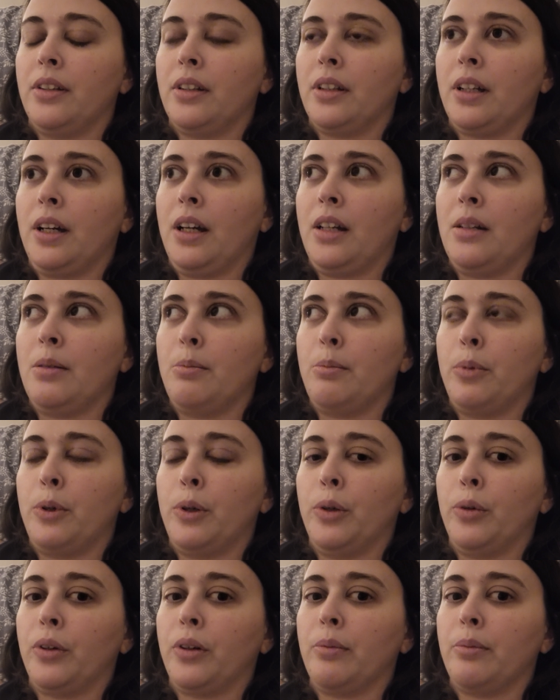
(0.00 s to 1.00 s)
It kind of
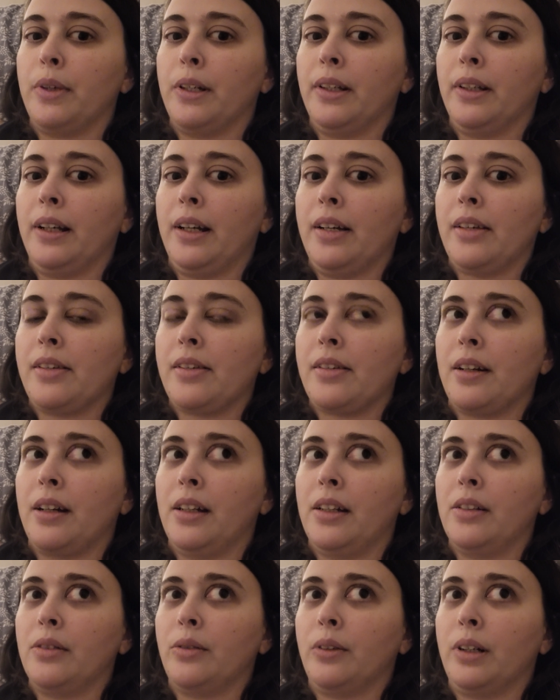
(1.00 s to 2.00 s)
broke a bit last
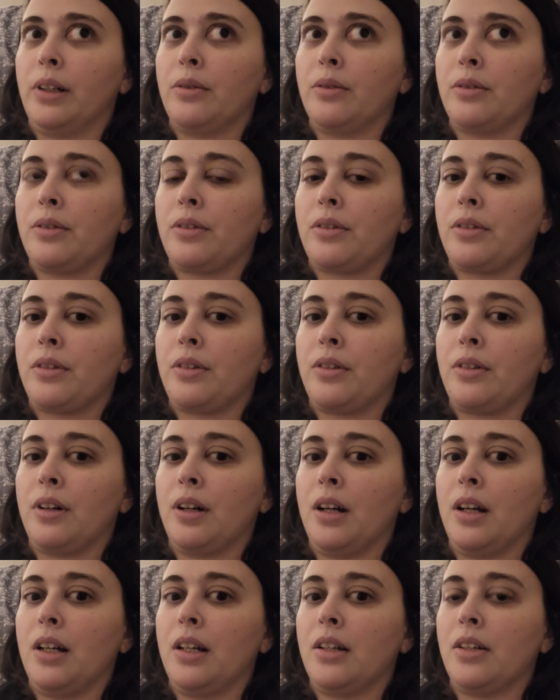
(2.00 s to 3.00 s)
night when I was
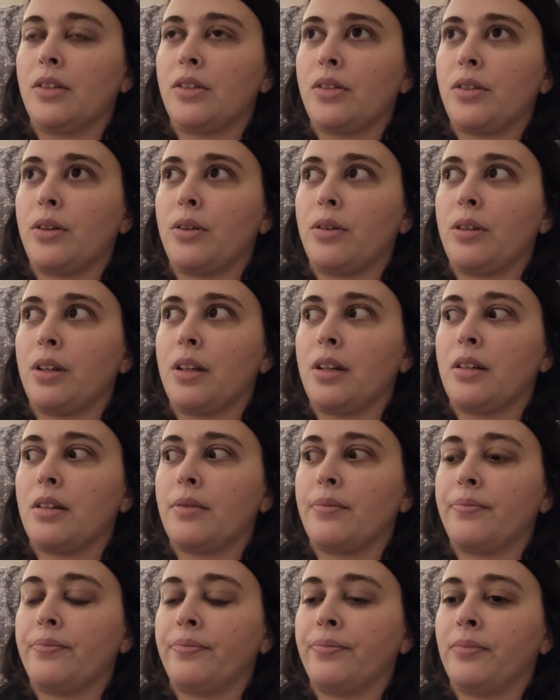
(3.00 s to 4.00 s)
crying, so that
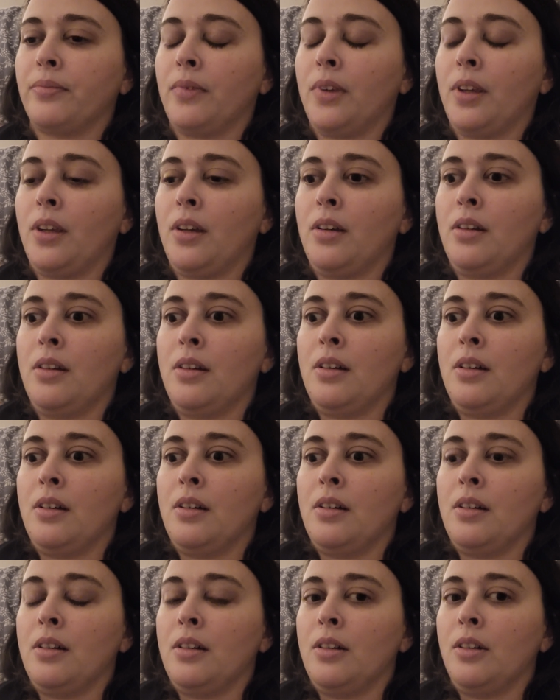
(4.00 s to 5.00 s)

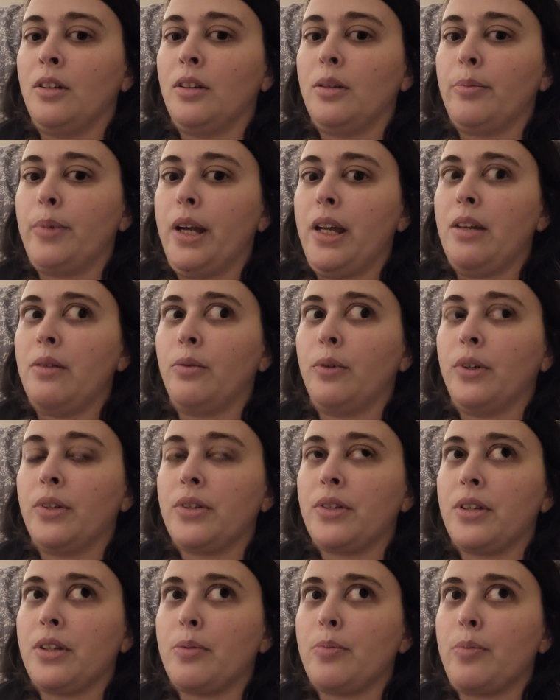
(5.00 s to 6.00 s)
the pain
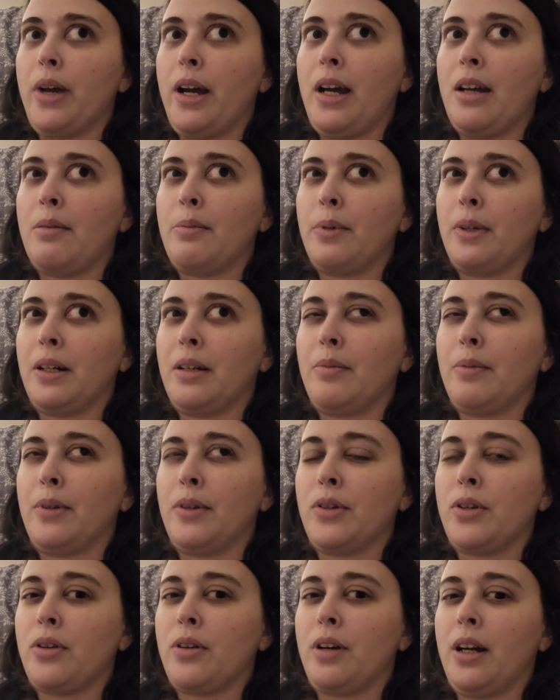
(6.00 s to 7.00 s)
wasn't as bad, but I'd
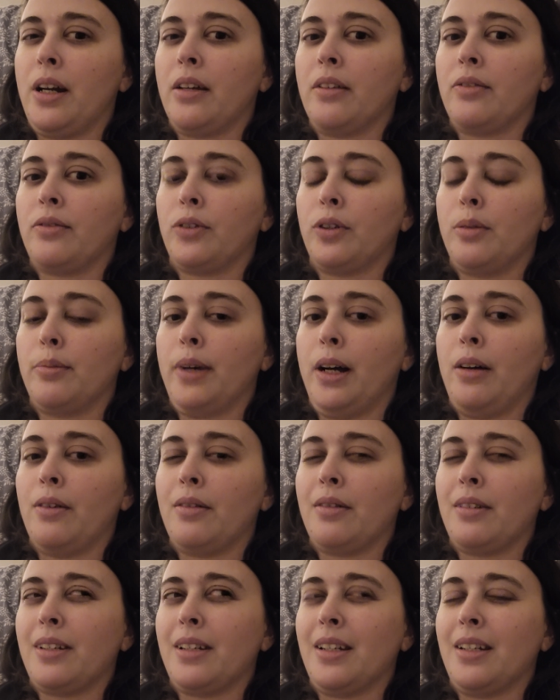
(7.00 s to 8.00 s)
been trying for
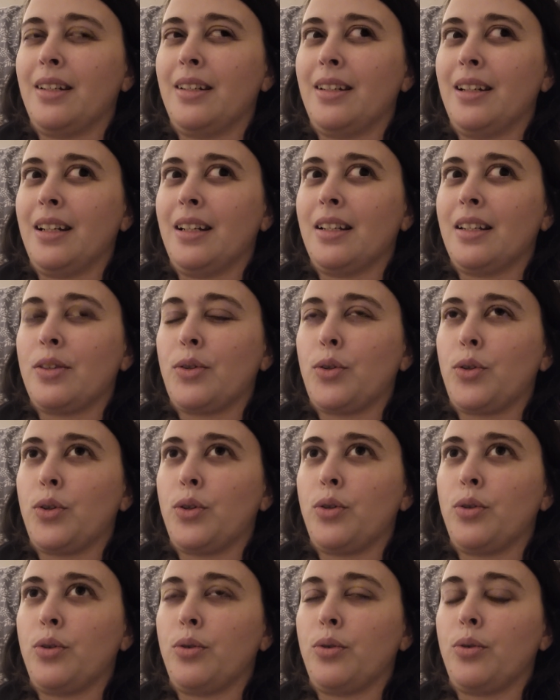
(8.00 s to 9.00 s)
about 10 days
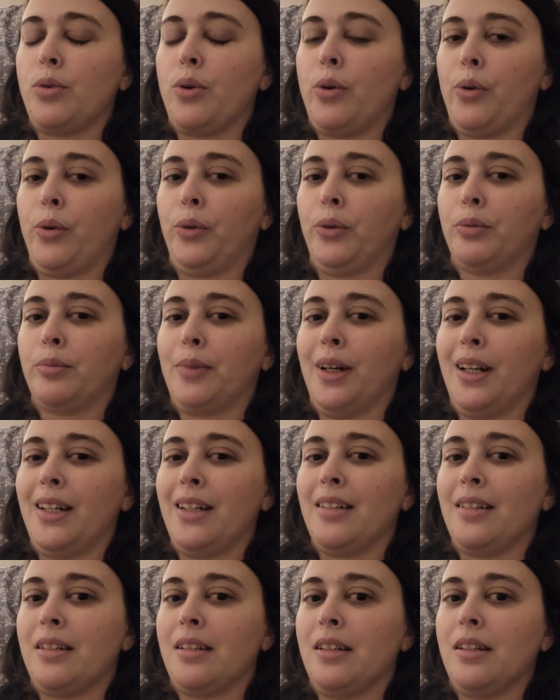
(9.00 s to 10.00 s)
to hold my
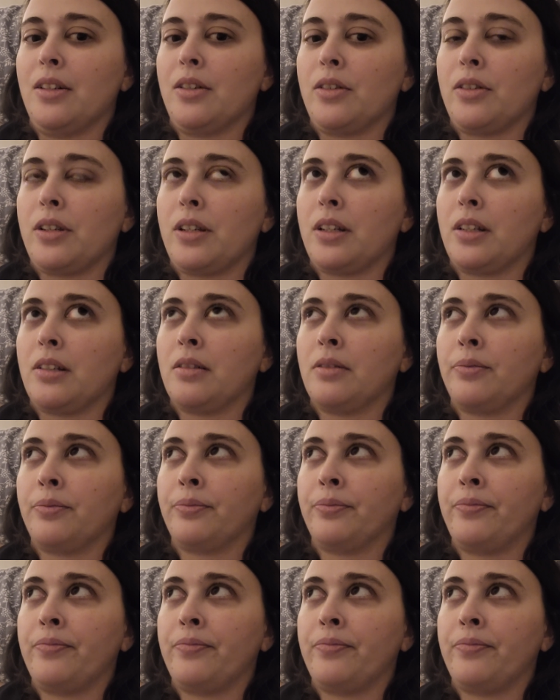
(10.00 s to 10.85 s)
tears in